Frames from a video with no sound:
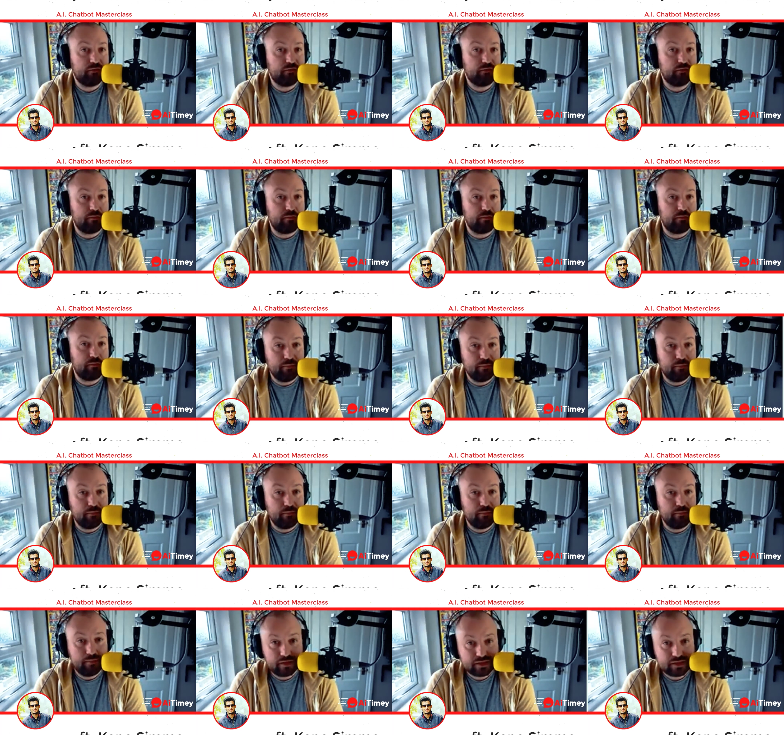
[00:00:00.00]
It
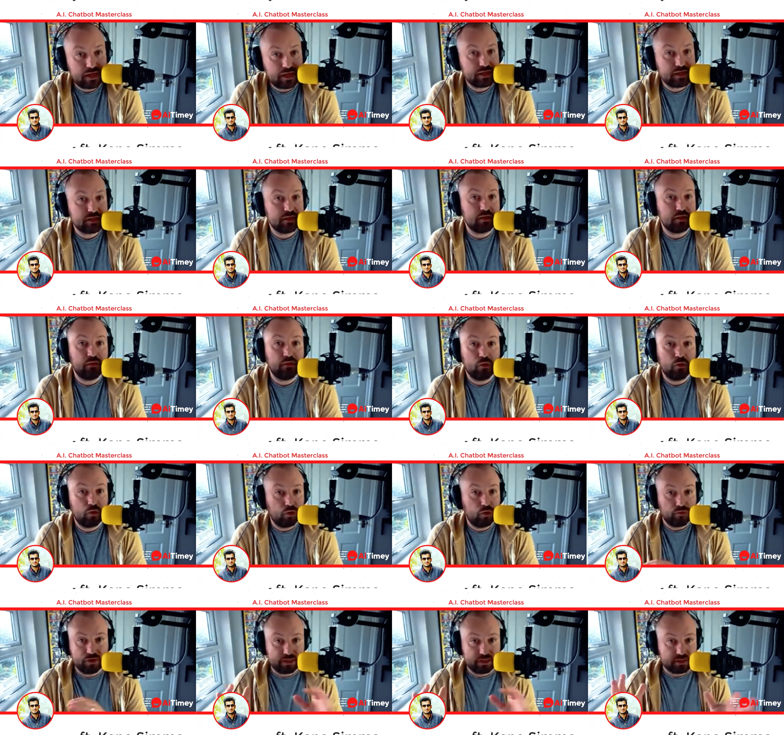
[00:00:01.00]
mimics a letter, and the whole thing is
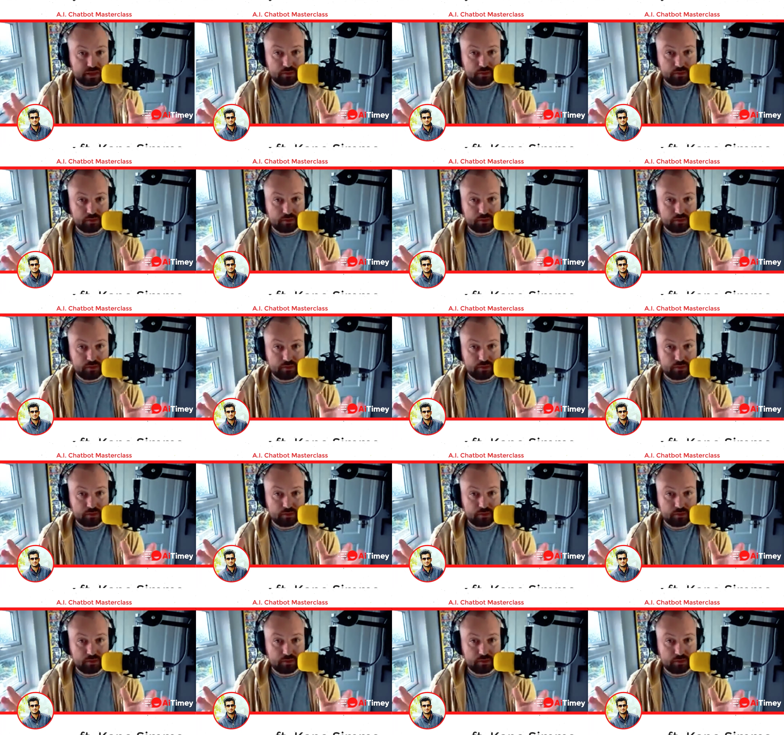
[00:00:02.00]
seamless.